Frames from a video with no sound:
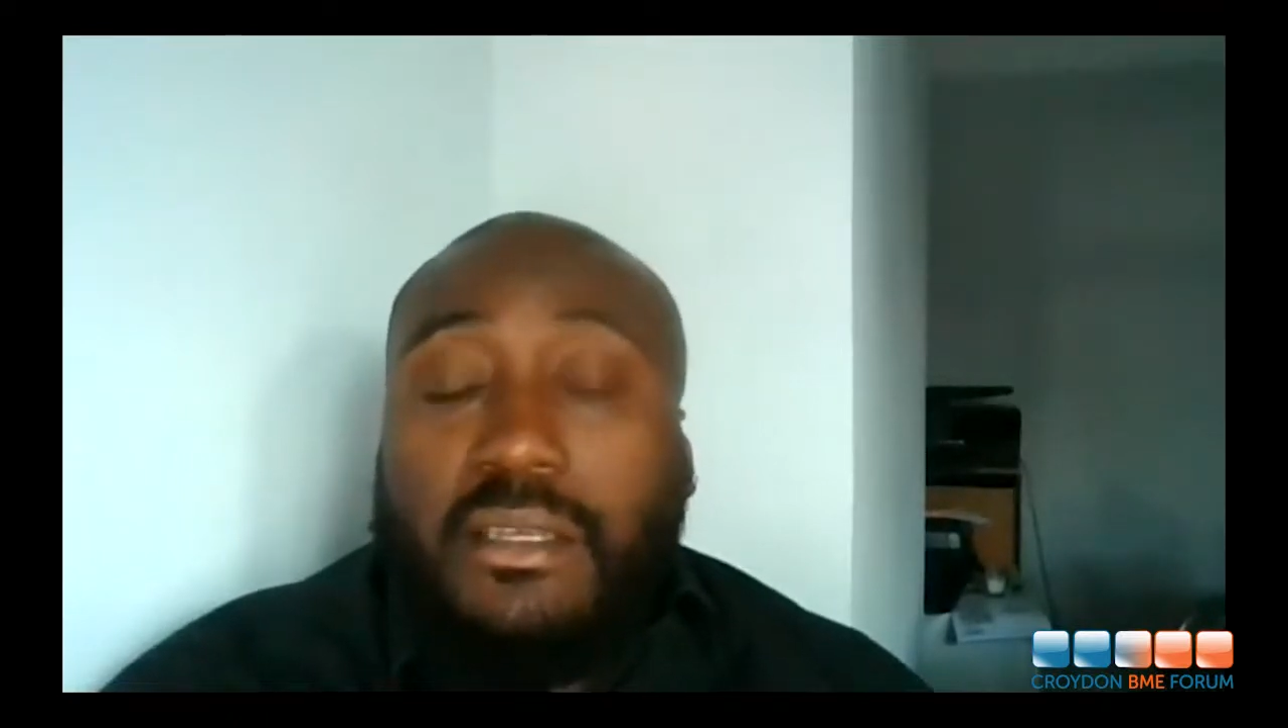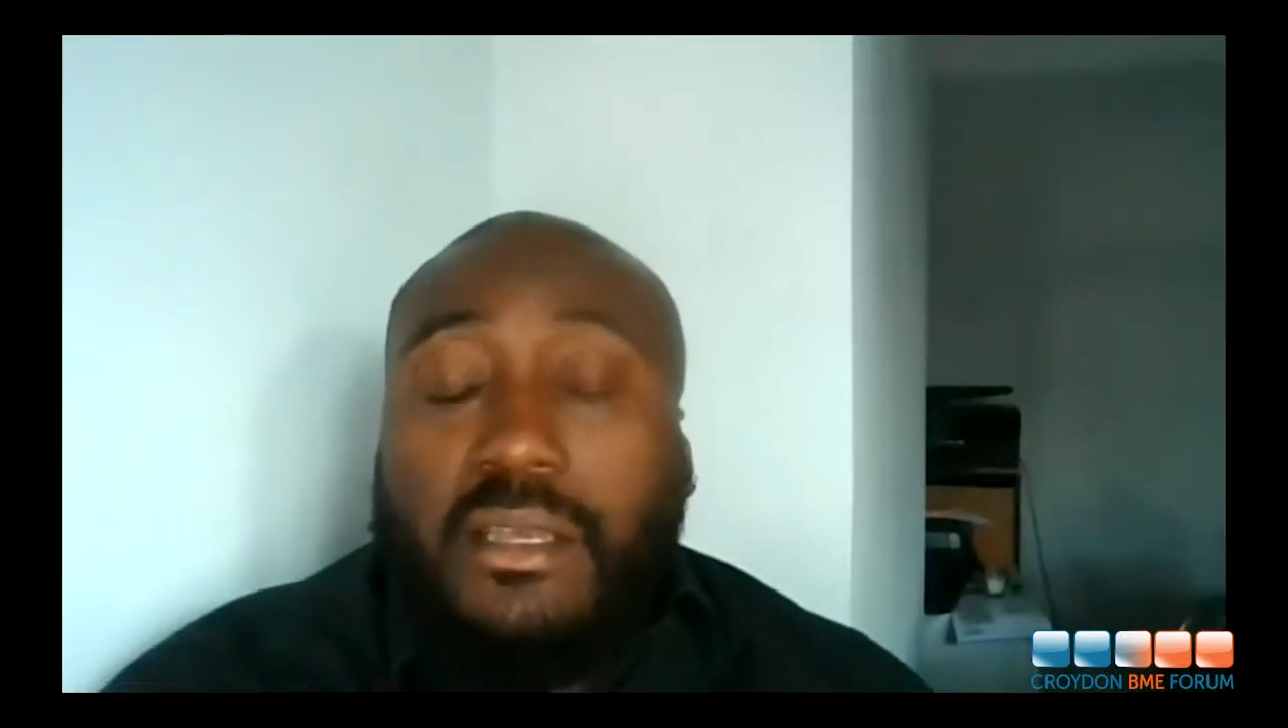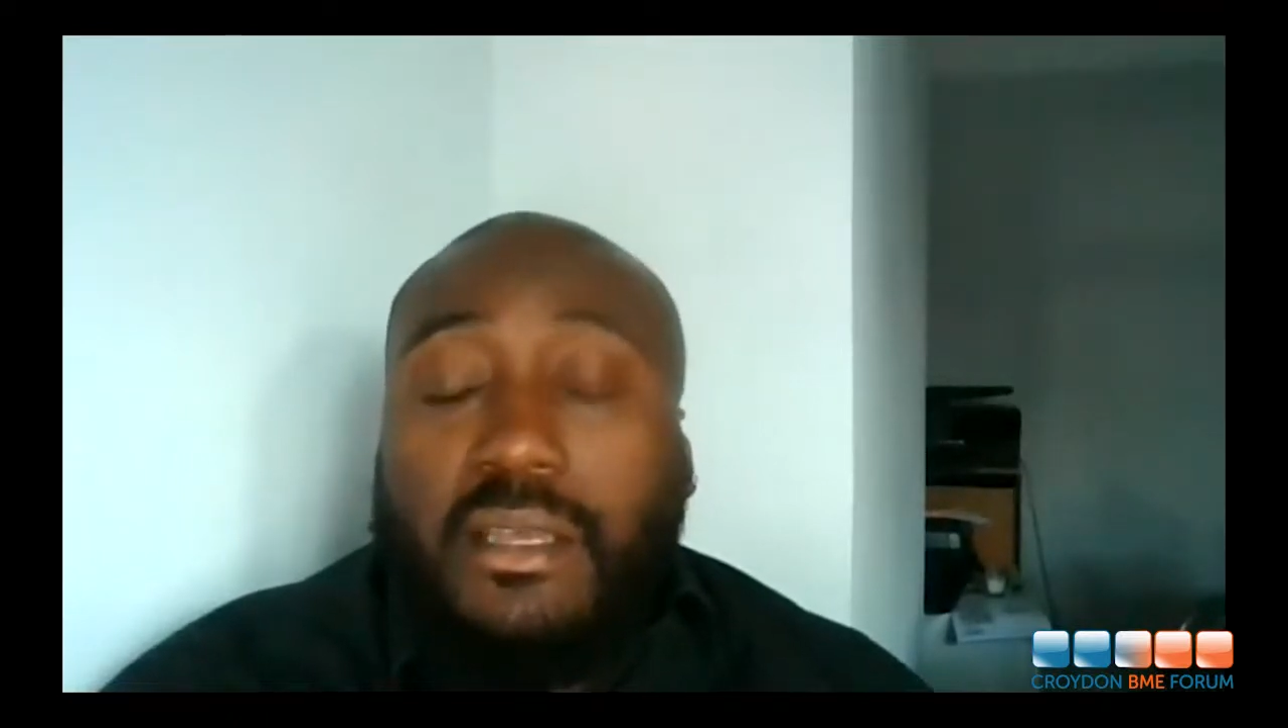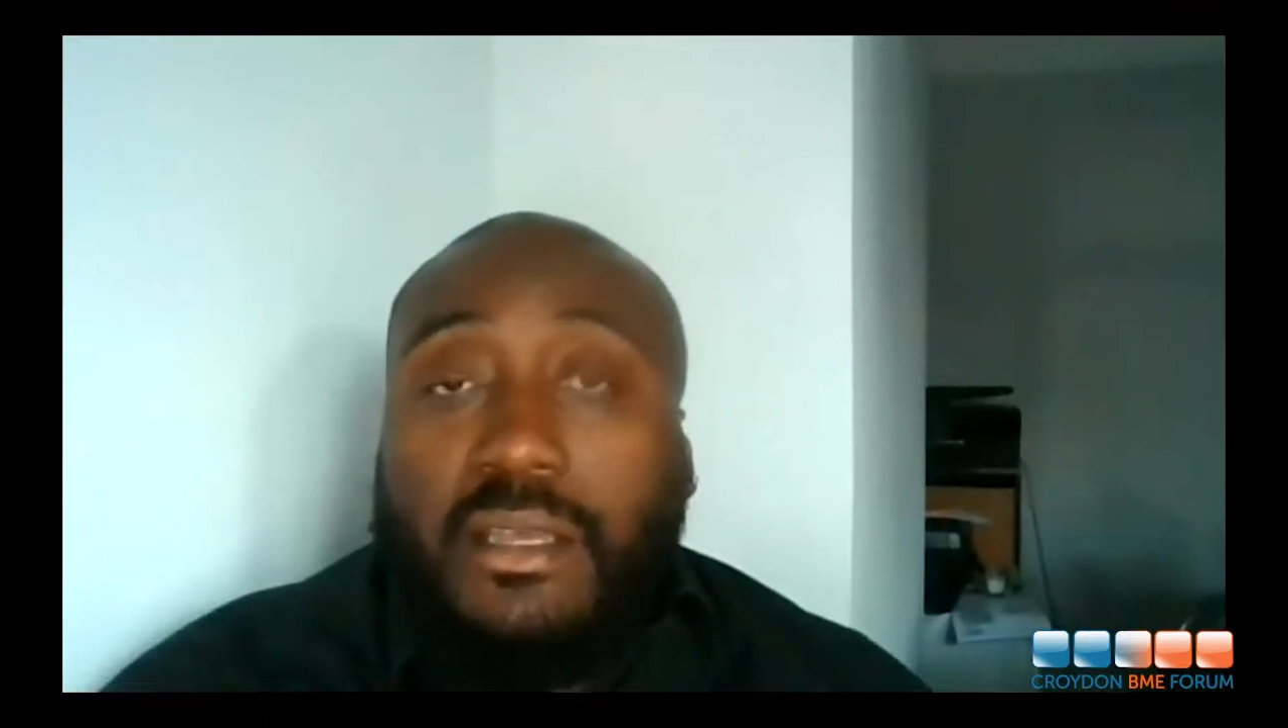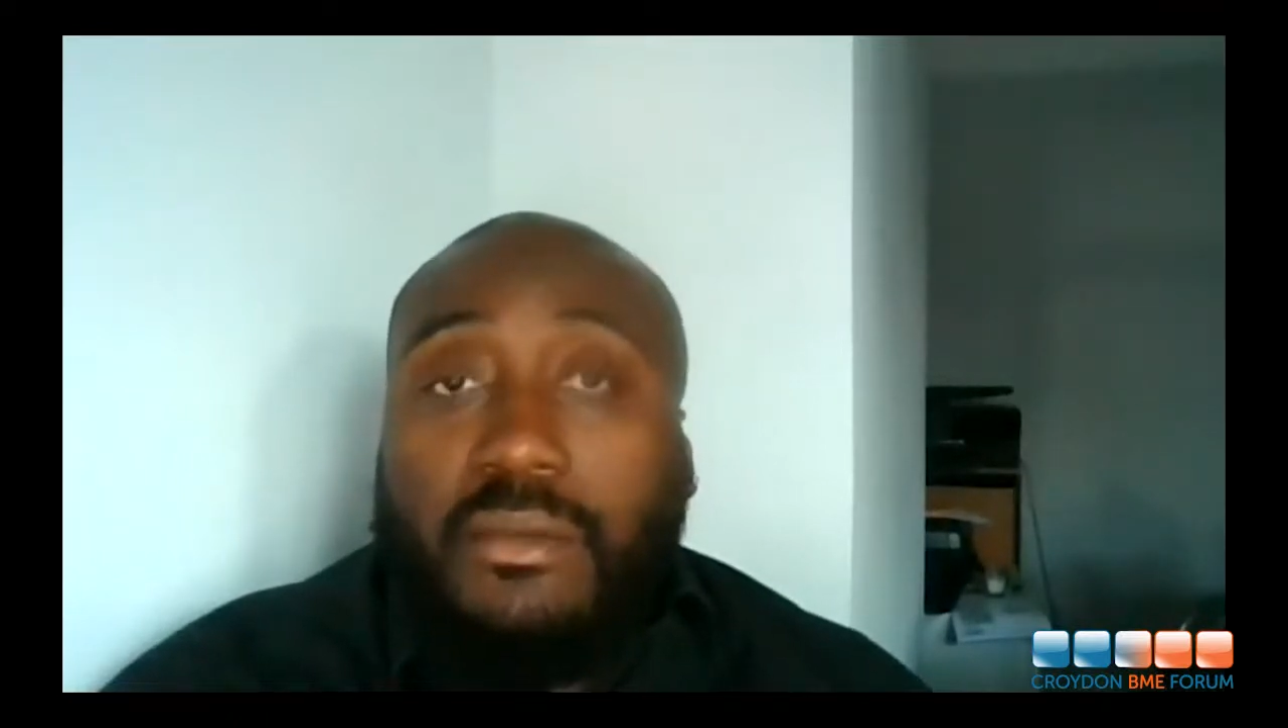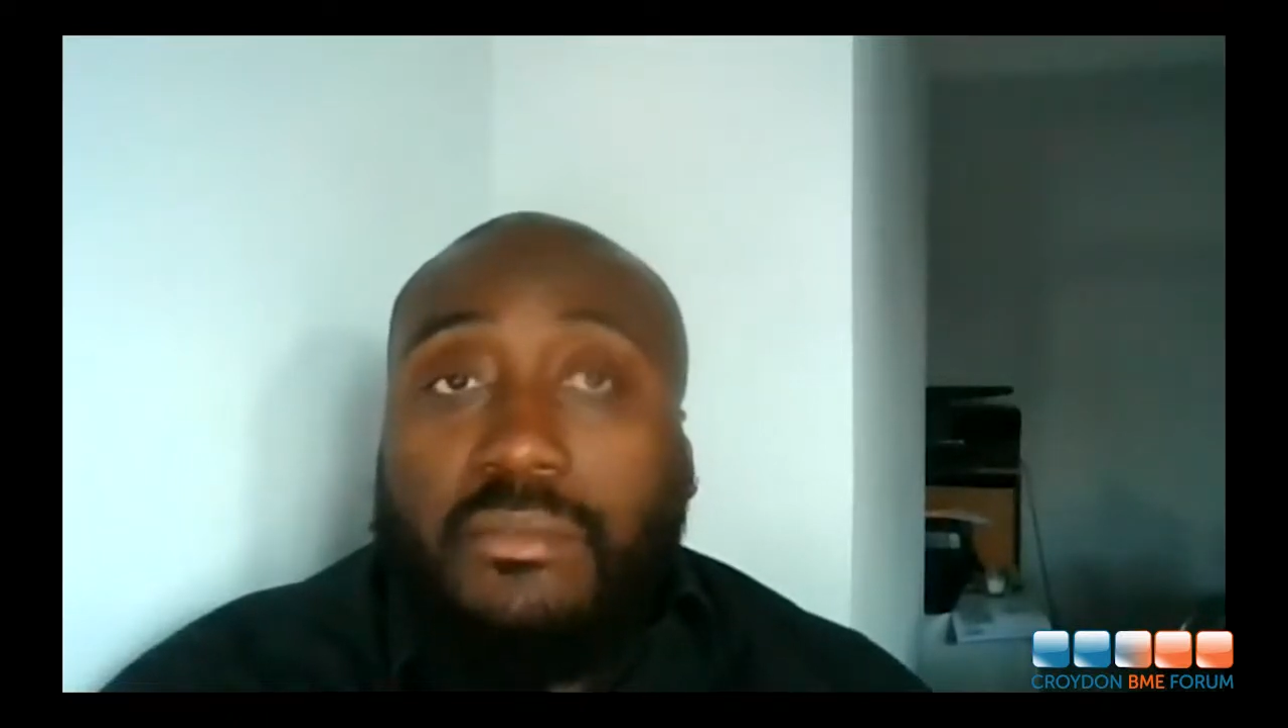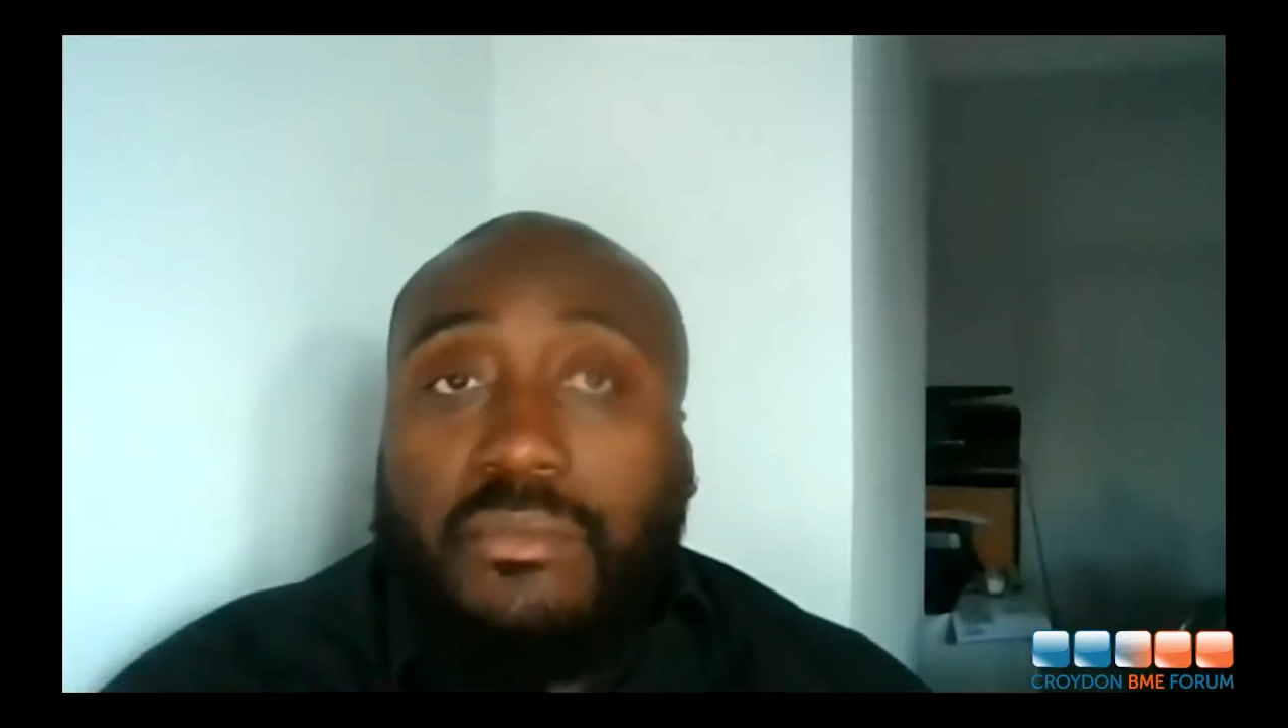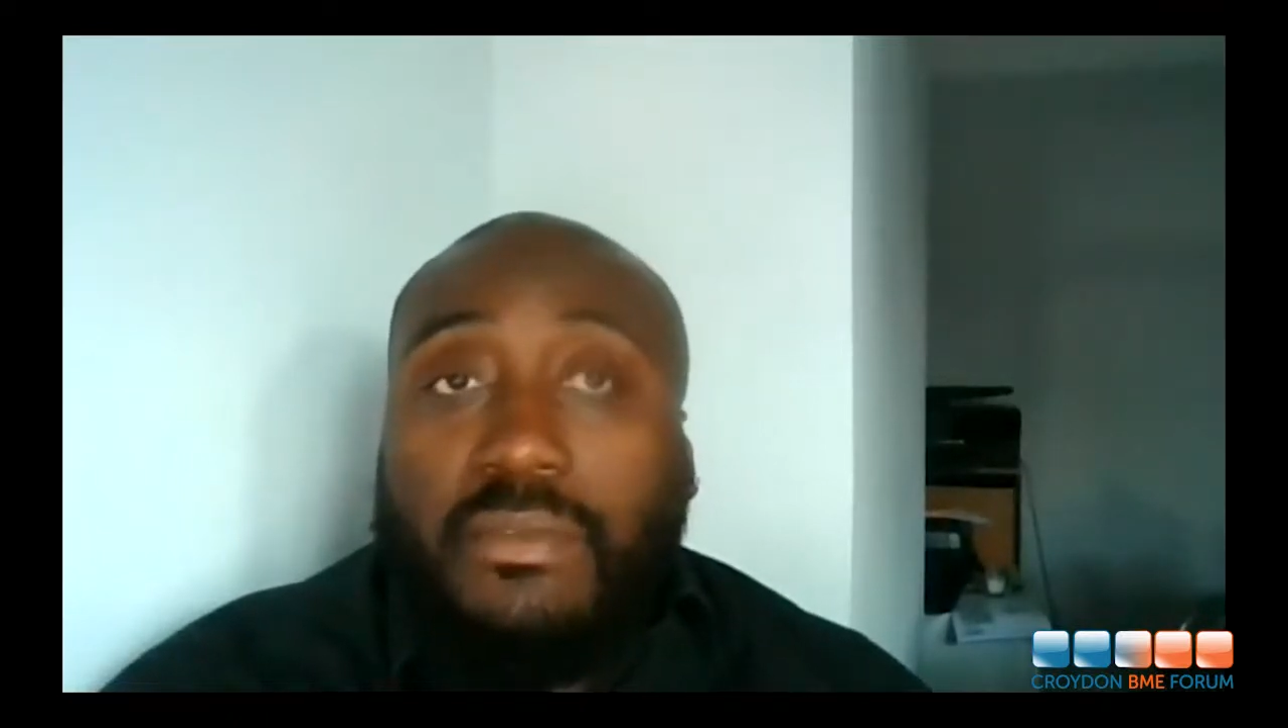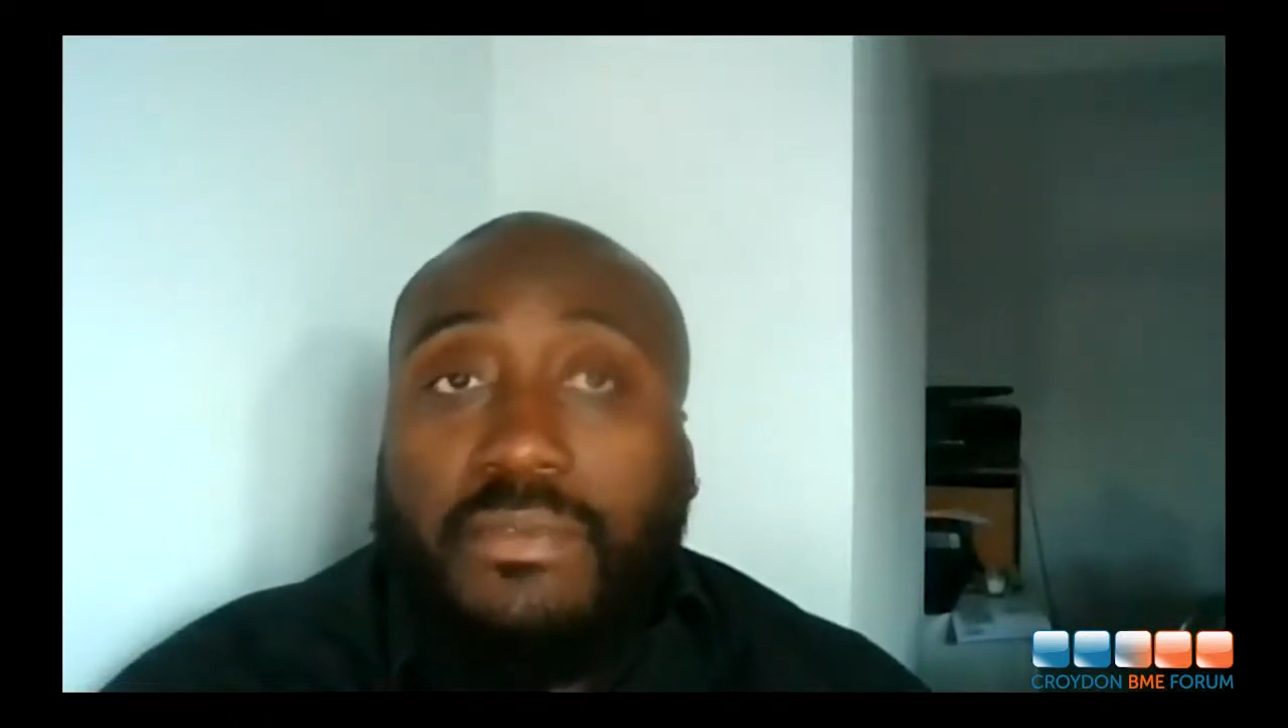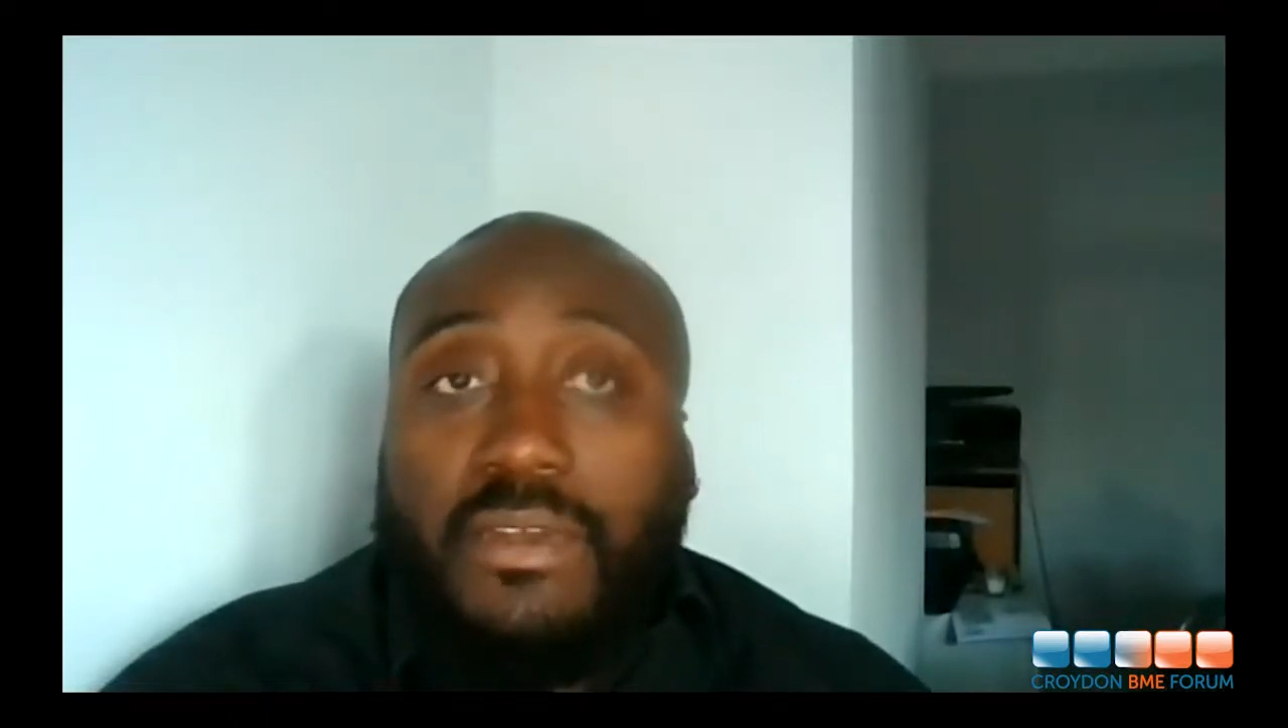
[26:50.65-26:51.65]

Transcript: the